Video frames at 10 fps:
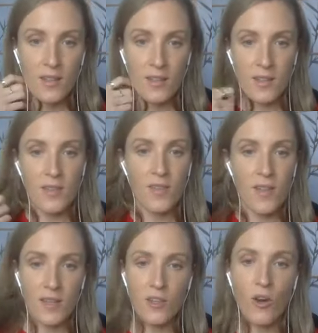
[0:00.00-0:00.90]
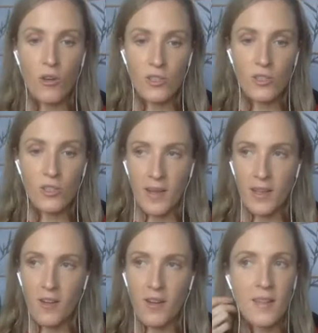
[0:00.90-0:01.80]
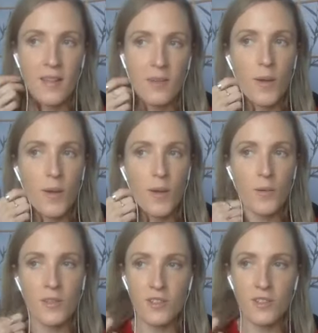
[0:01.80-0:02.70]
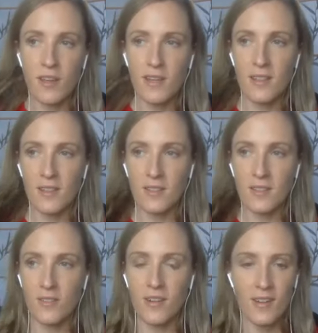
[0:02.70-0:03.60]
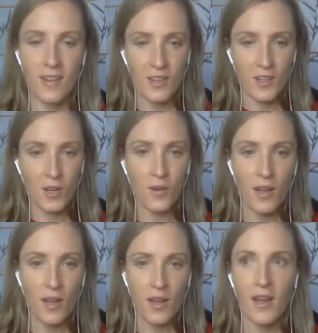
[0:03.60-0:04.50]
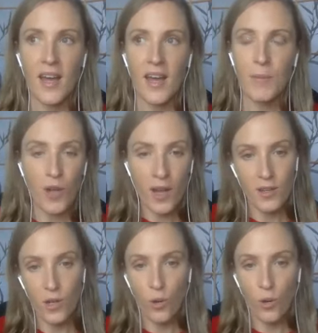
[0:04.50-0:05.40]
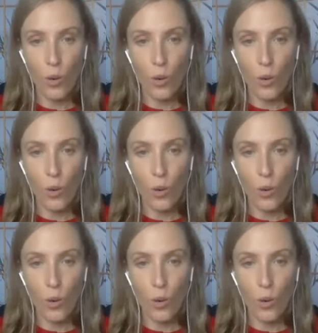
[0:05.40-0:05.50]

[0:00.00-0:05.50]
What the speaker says: it's kind of like a thought in the back of your head, like, why would I want to derail this? Or, you know, you're not going to go